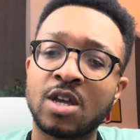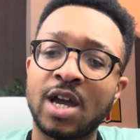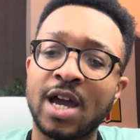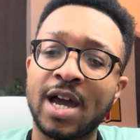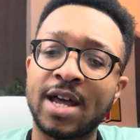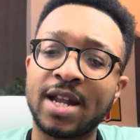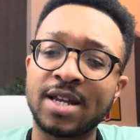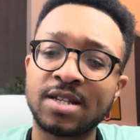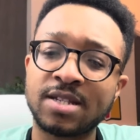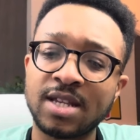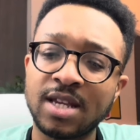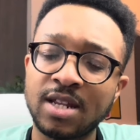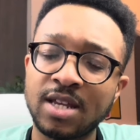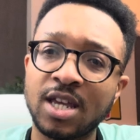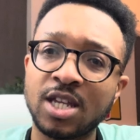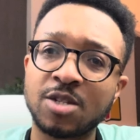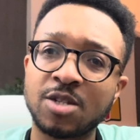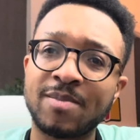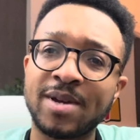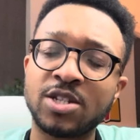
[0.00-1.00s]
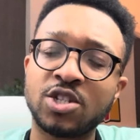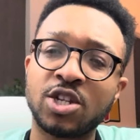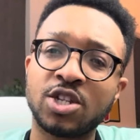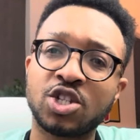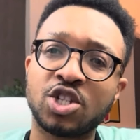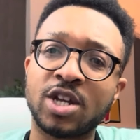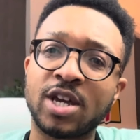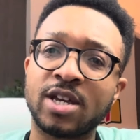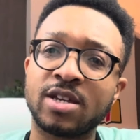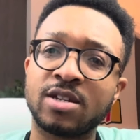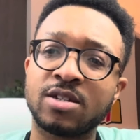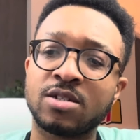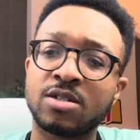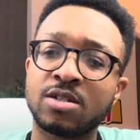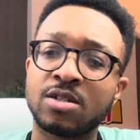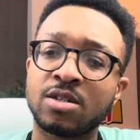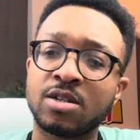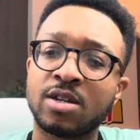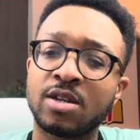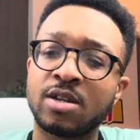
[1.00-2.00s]
And I said against Manchester United,
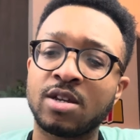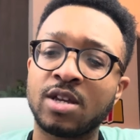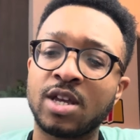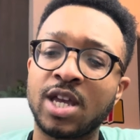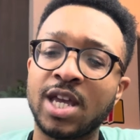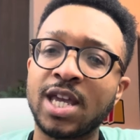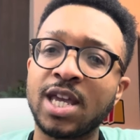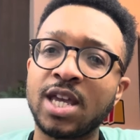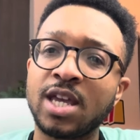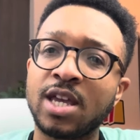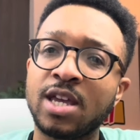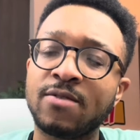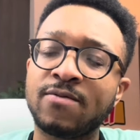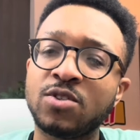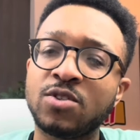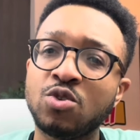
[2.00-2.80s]
if